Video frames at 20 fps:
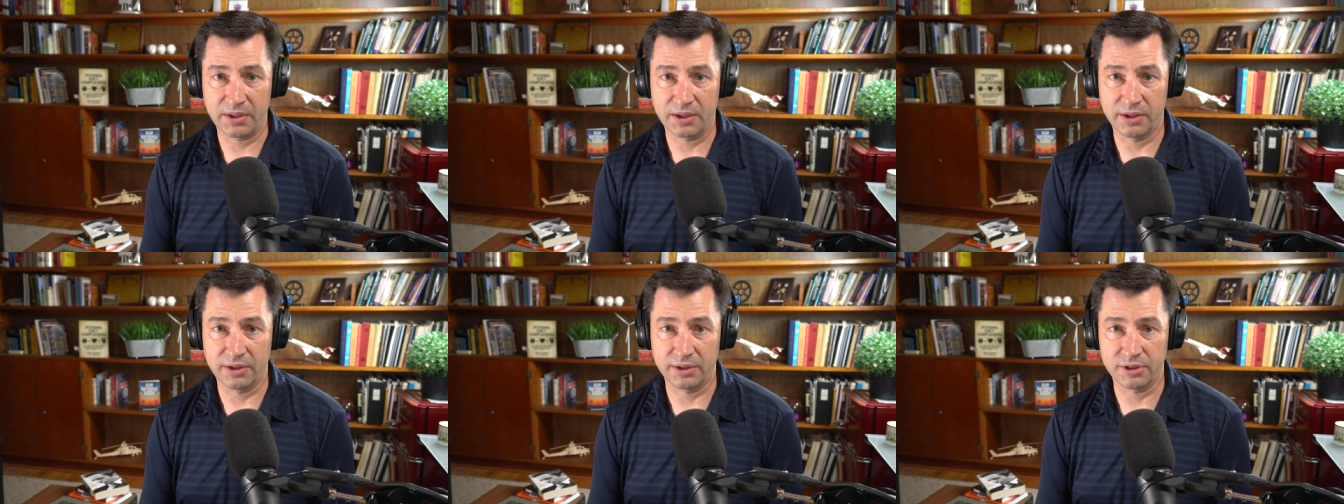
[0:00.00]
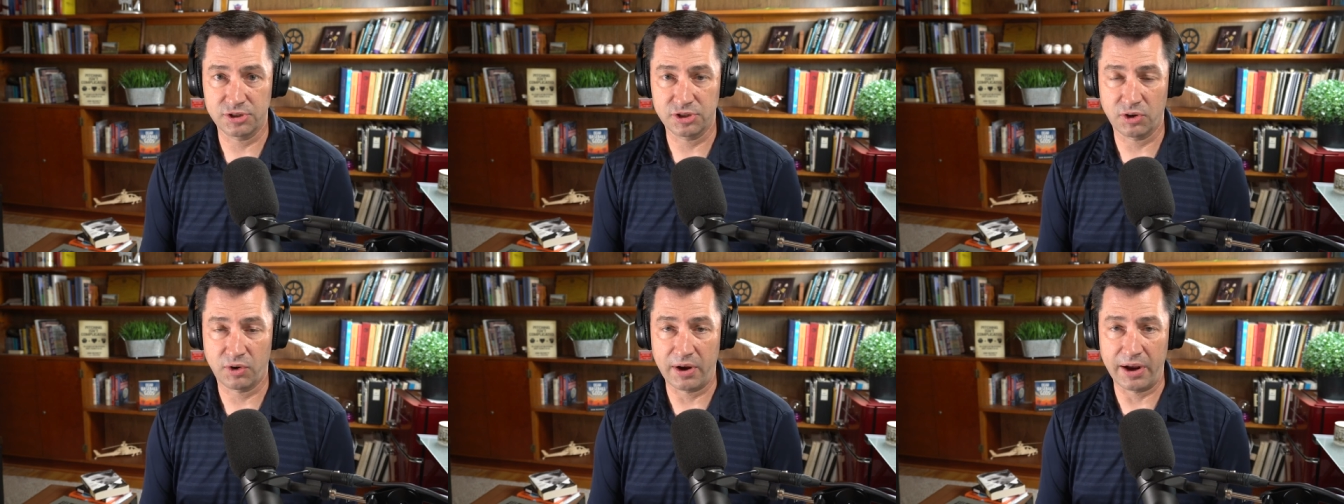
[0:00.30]
Uh,
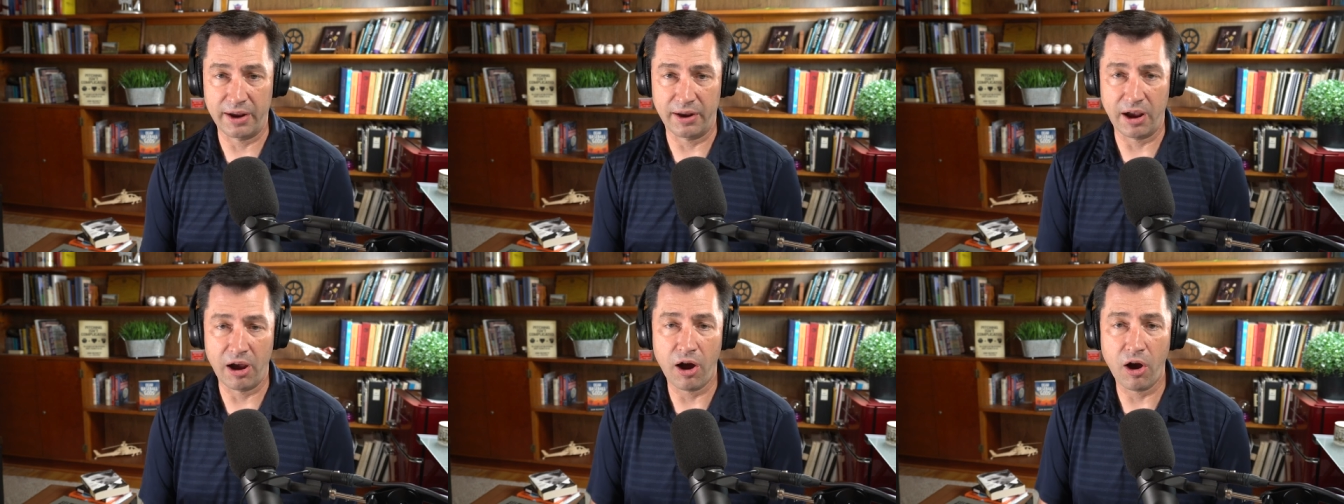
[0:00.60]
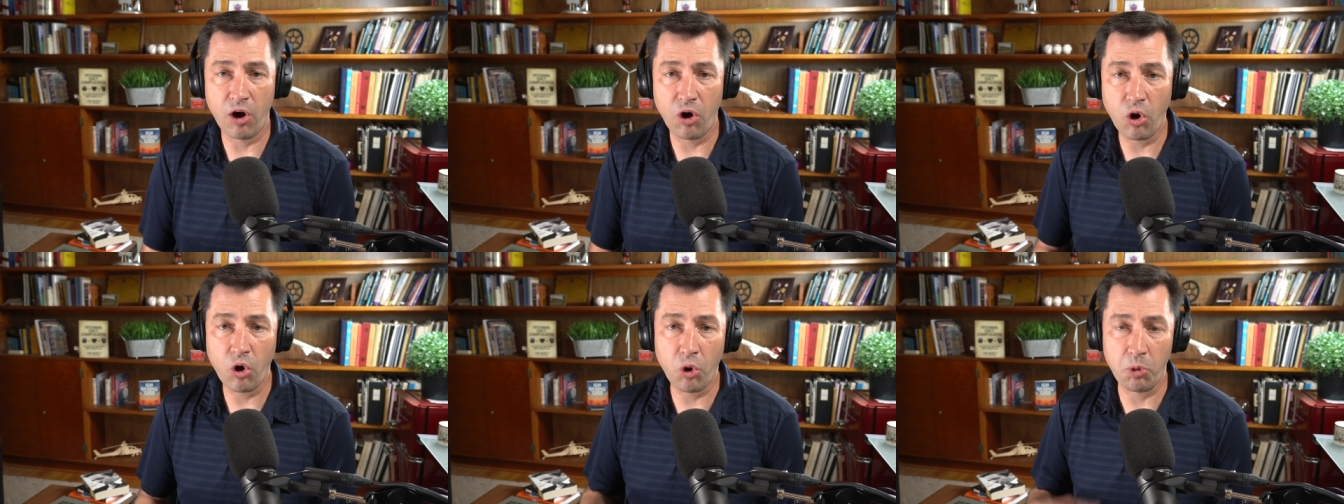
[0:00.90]
so I
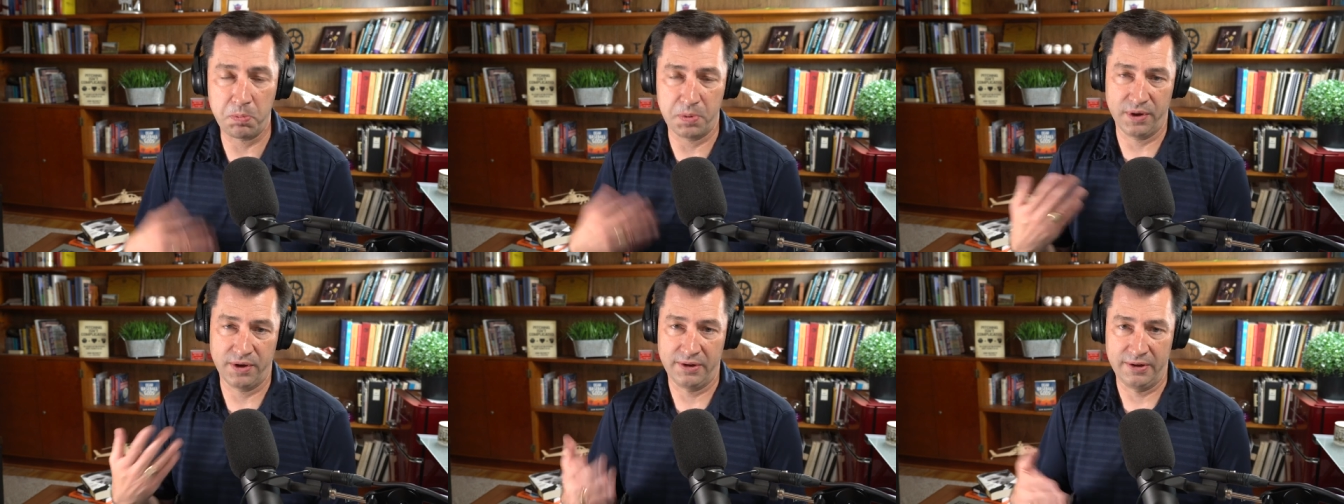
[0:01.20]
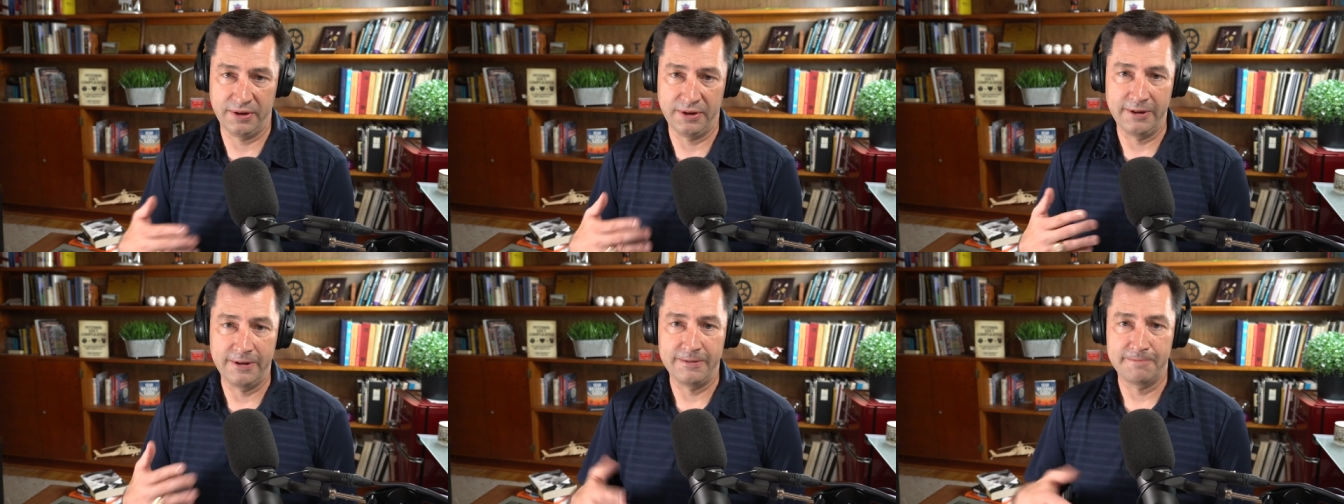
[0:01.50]
hope
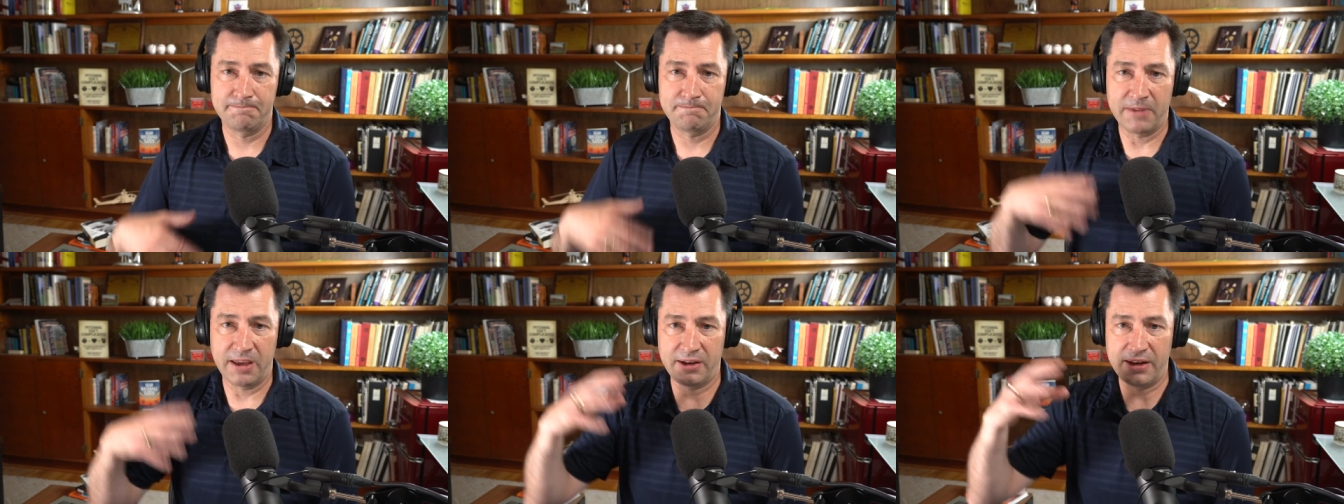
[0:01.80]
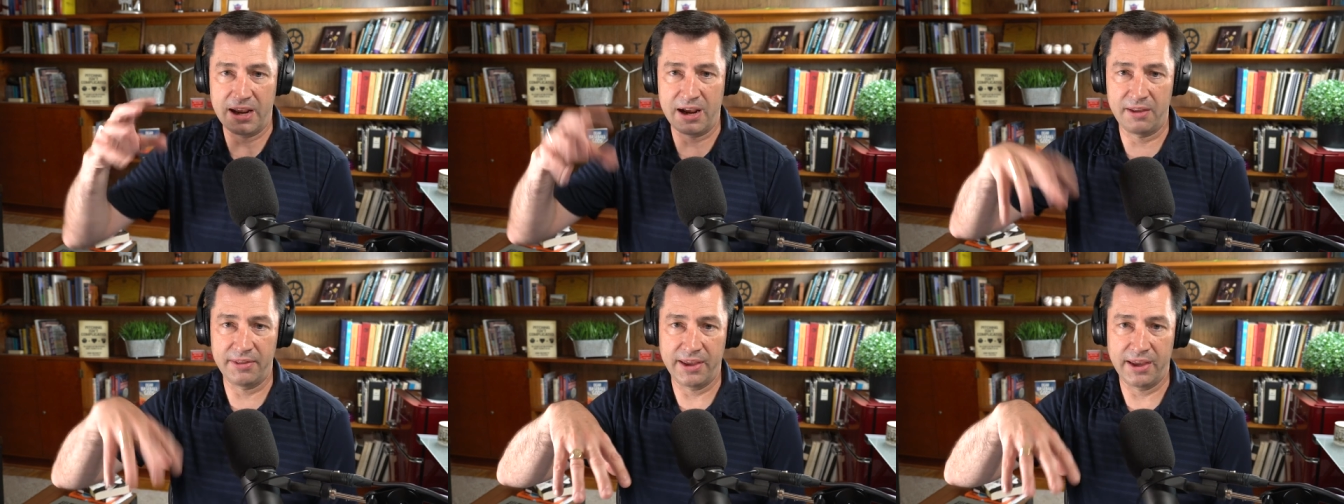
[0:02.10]
that
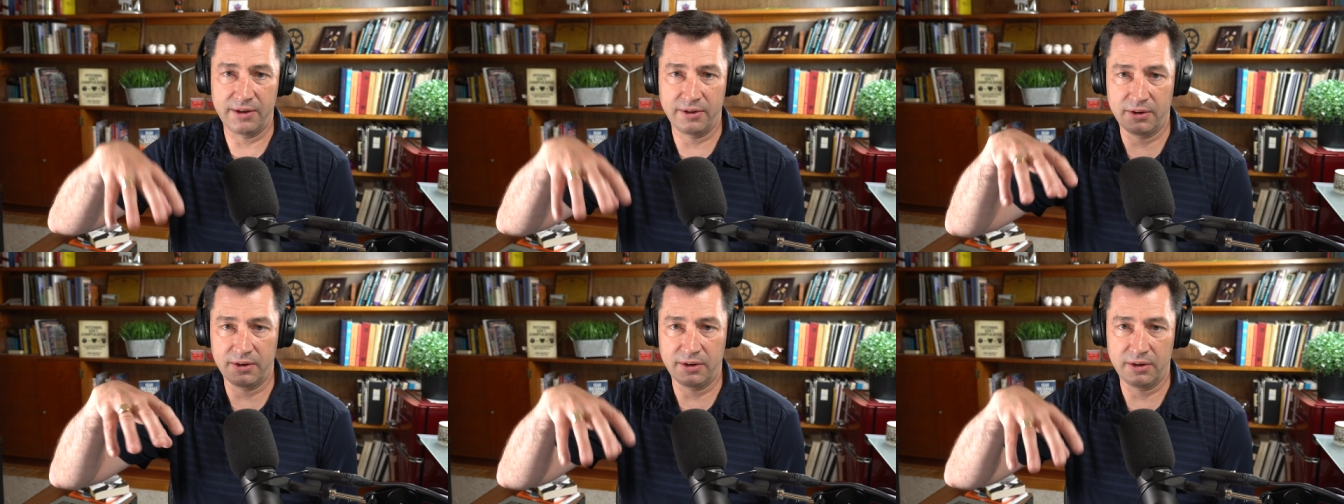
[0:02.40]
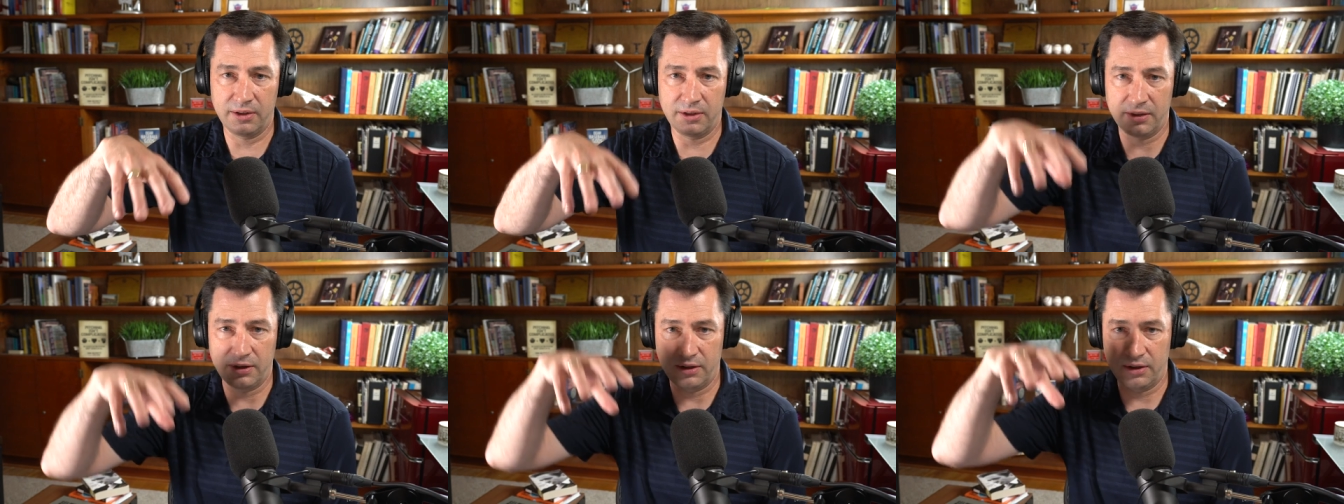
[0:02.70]
now that
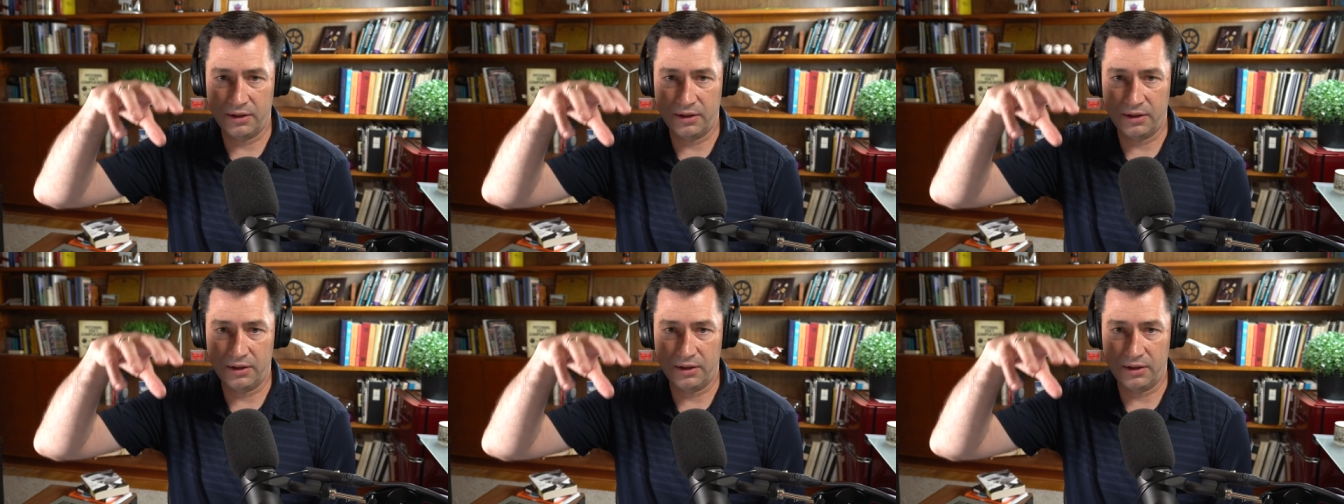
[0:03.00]
uh,